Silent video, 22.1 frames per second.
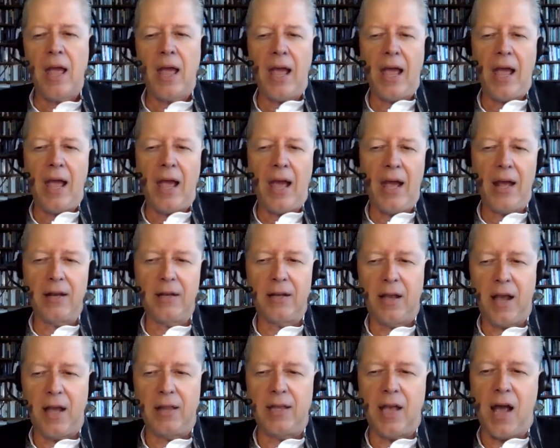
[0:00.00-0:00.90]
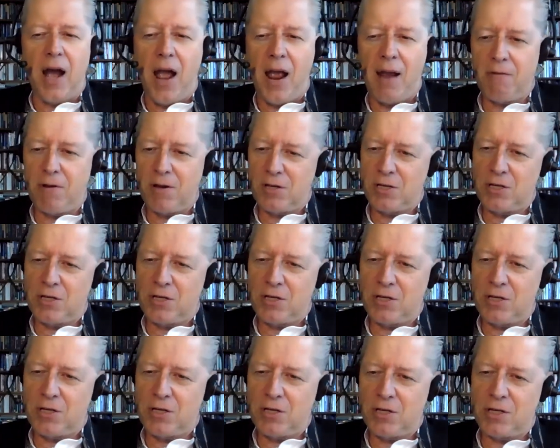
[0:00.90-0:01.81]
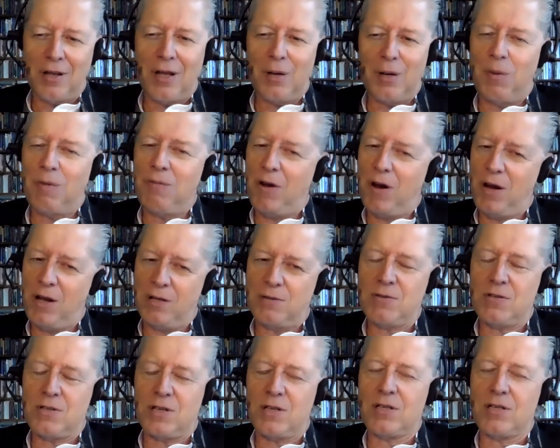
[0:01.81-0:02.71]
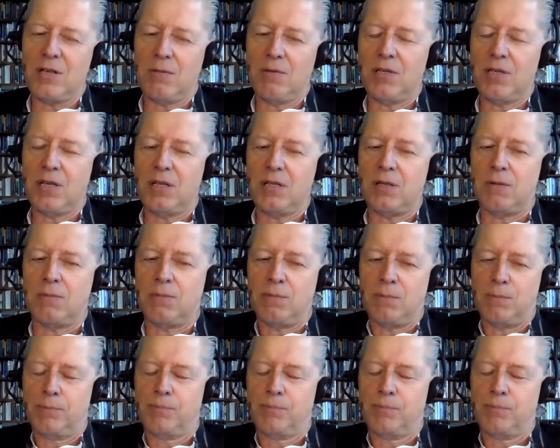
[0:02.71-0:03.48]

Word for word: And the Irish, it'll be very interesting to see what they do.